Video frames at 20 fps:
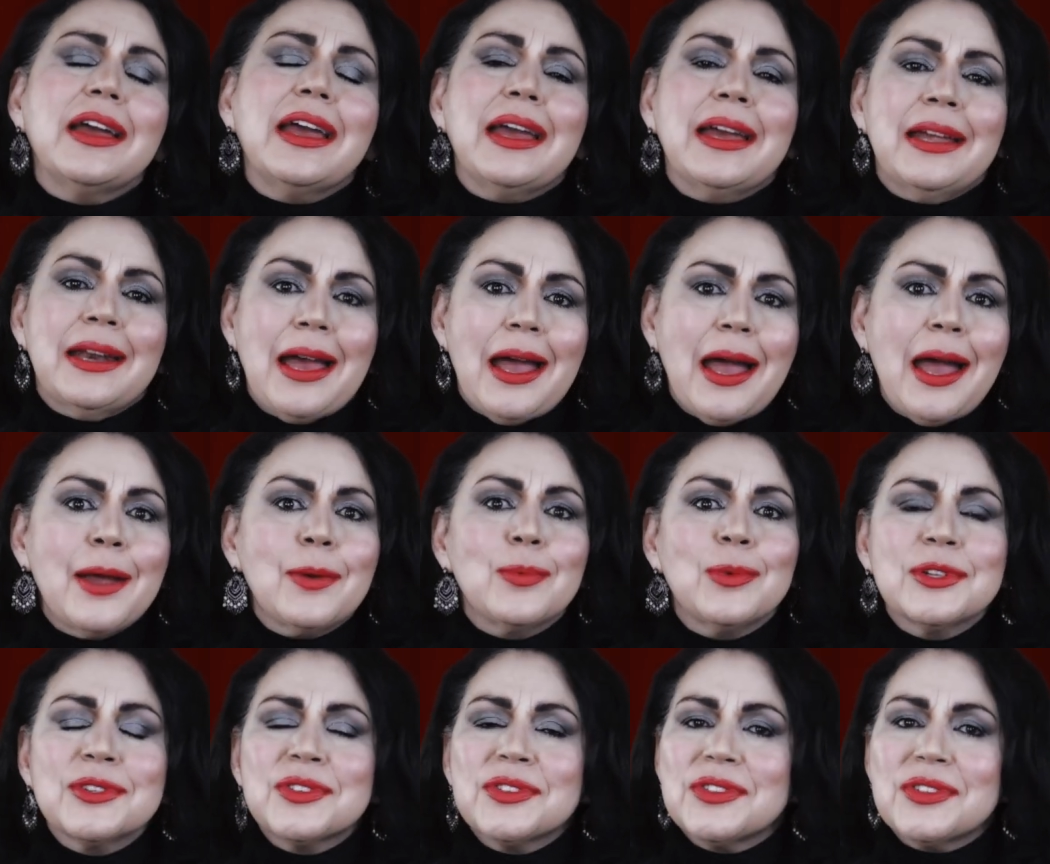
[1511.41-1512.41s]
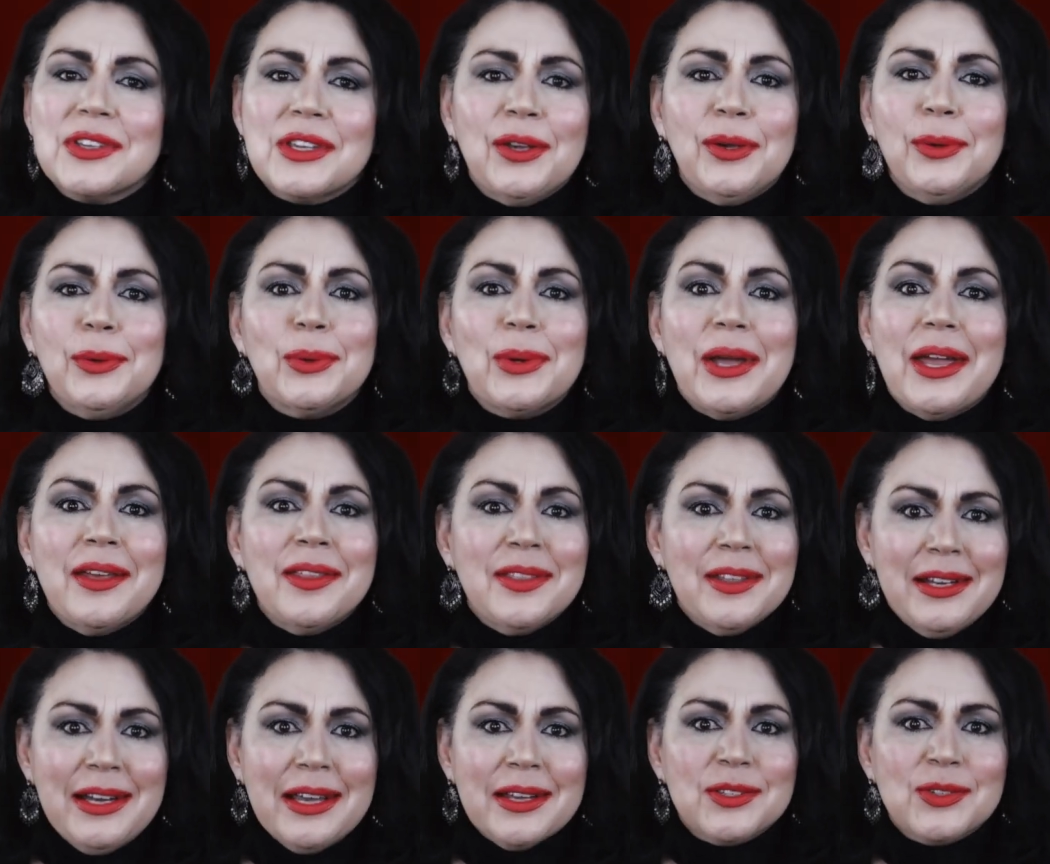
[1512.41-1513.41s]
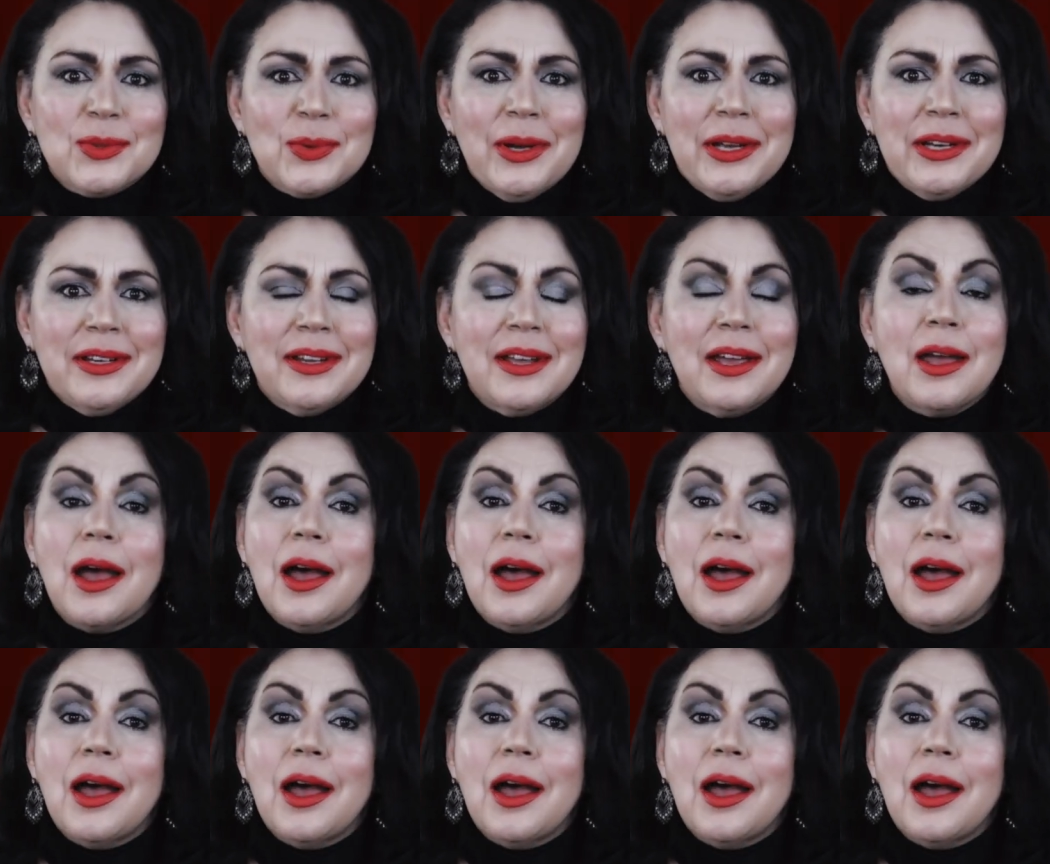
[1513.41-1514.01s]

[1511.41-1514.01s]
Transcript: and I will see you in the next one.